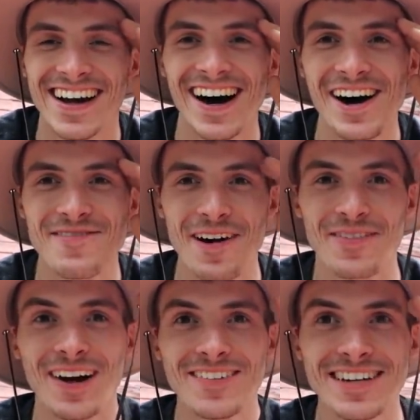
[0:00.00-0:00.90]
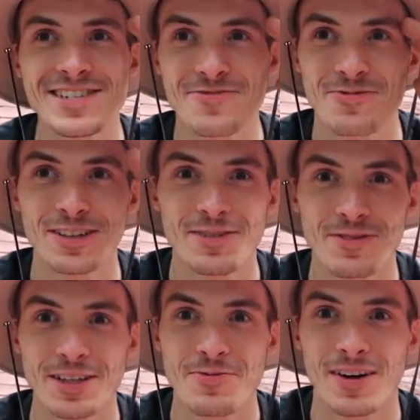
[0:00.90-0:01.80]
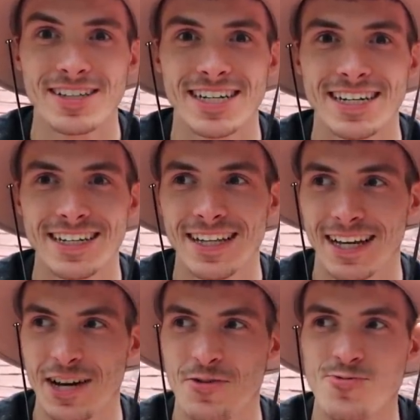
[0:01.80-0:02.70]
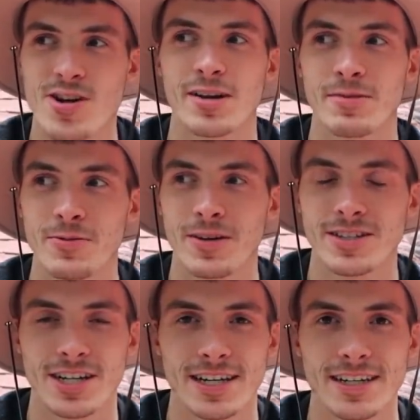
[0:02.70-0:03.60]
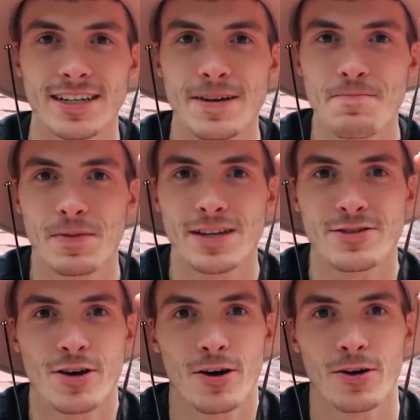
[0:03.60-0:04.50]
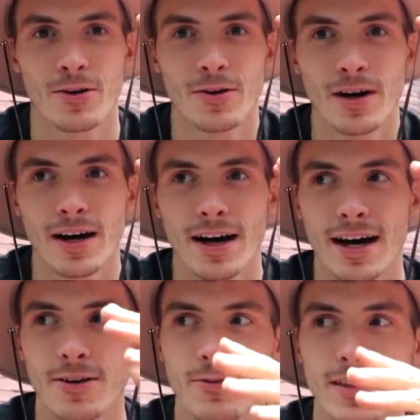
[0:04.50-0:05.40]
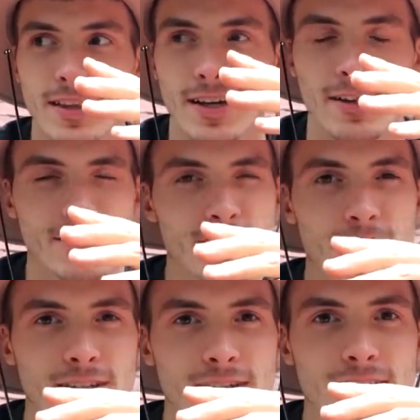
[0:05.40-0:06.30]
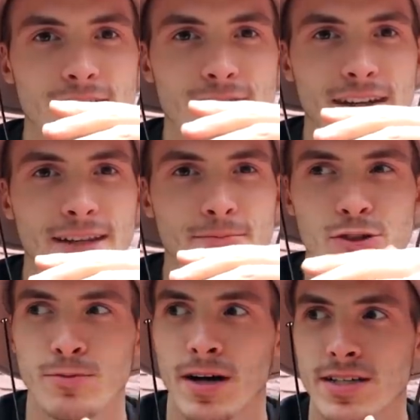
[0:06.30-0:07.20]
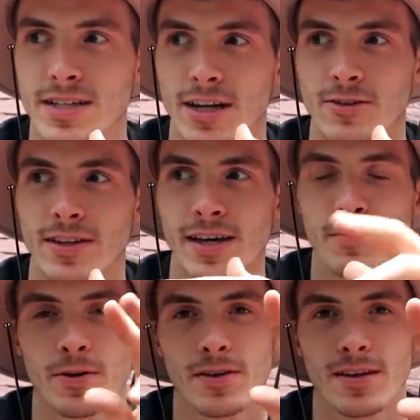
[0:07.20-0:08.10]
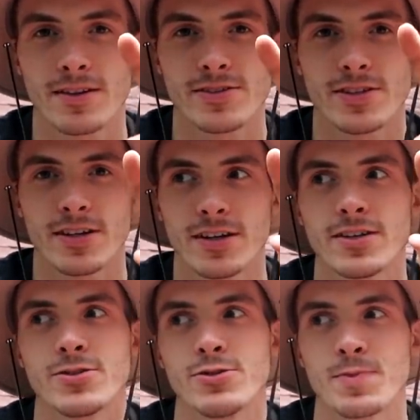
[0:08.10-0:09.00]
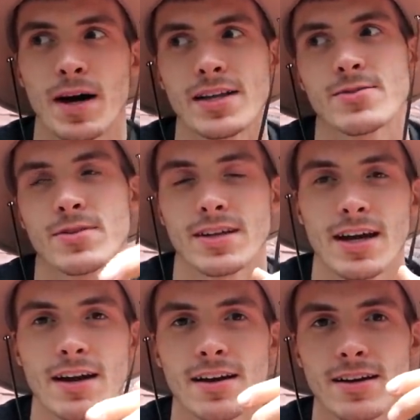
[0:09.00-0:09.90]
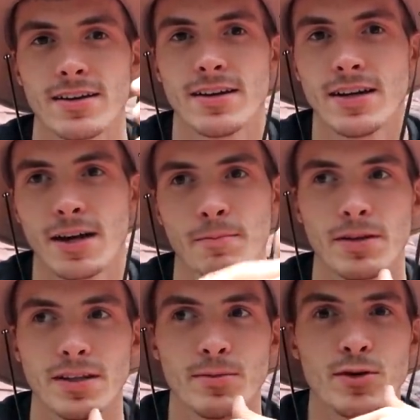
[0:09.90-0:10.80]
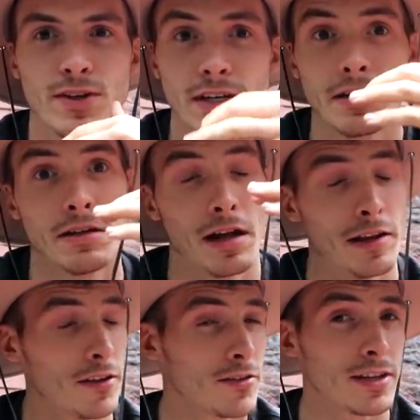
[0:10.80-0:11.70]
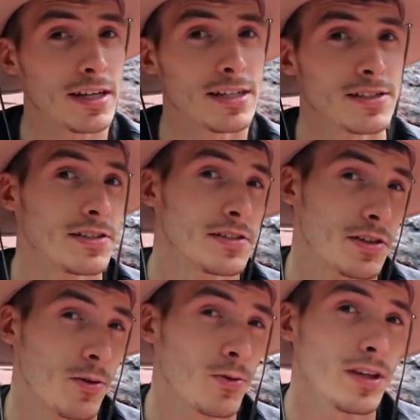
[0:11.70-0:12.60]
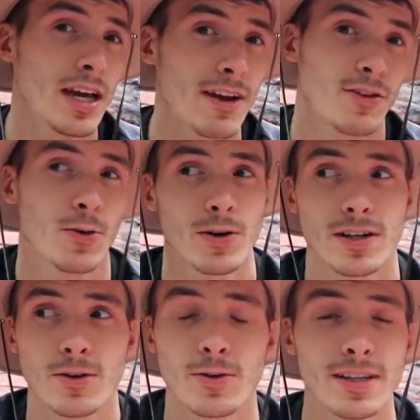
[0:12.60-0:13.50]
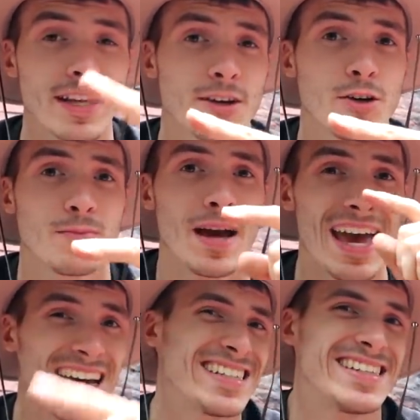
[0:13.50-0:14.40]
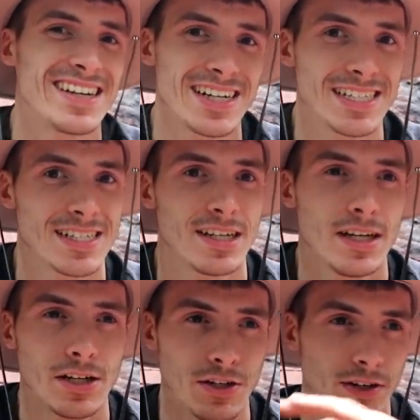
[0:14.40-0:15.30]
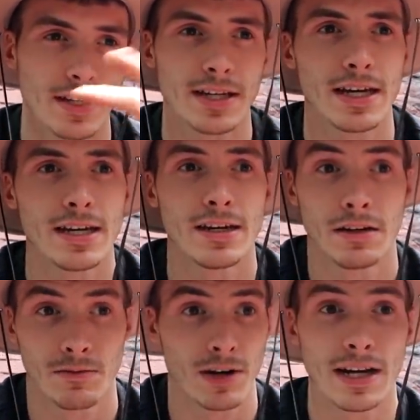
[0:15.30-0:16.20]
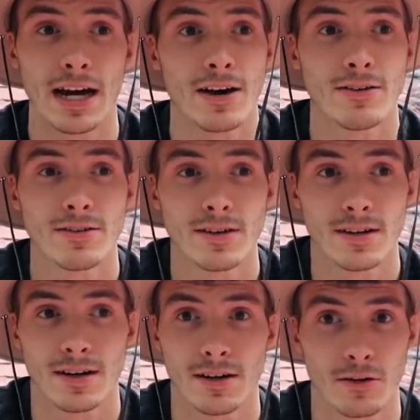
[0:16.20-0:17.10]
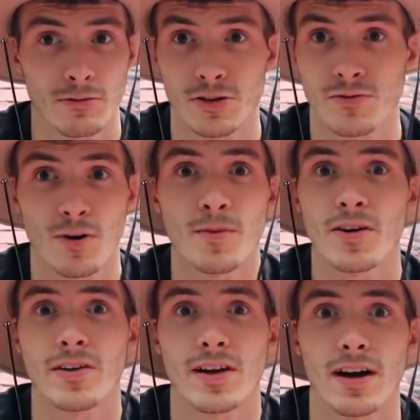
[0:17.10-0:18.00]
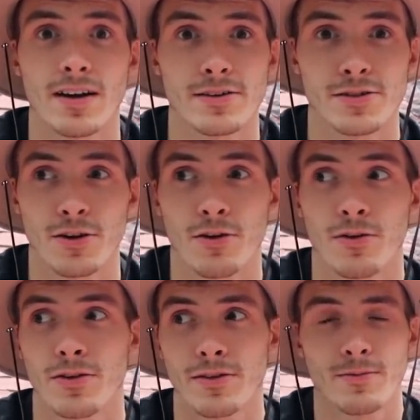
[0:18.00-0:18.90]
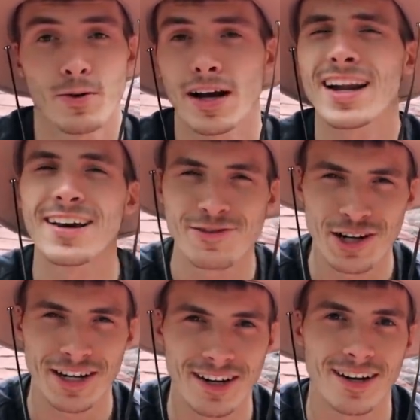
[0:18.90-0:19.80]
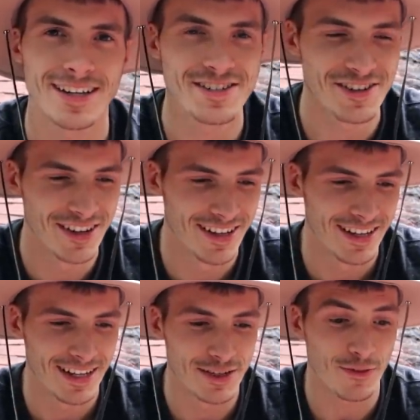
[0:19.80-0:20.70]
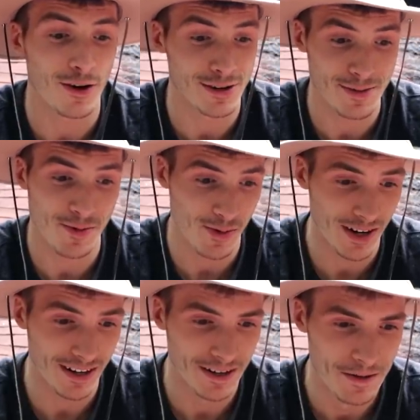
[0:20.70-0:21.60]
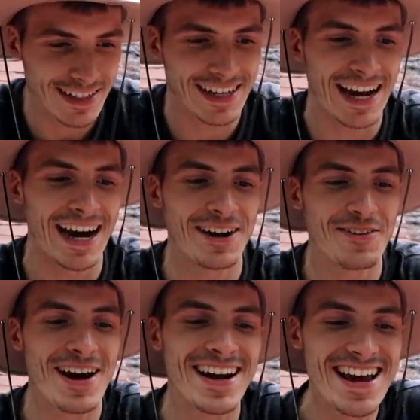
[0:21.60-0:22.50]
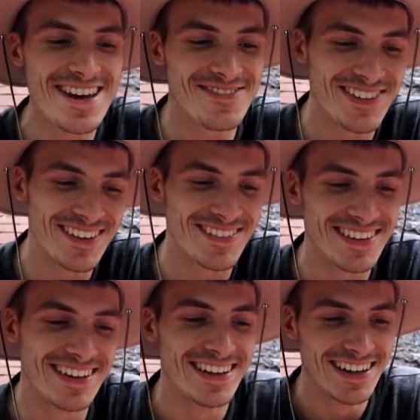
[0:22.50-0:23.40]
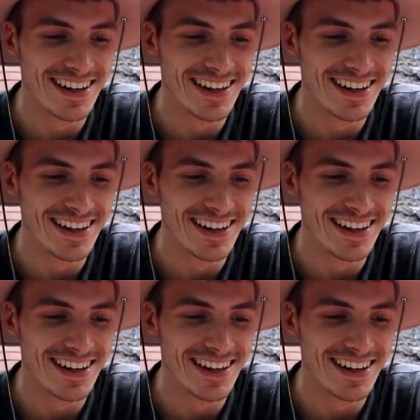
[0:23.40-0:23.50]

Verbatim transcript: Uh, my property is really, really well shaded, like incredibly well shaded. So I don't think the color is going to affect them too much. Not only that, but there's uh, two spots where the air can completely move in. And the other thing is, is they're only ever going to go in that coop at night. During the day, right now, uh, they're just roaming around the yard. So we're not gonna have chicken nuggets as far as I'm aware. Conrad 850.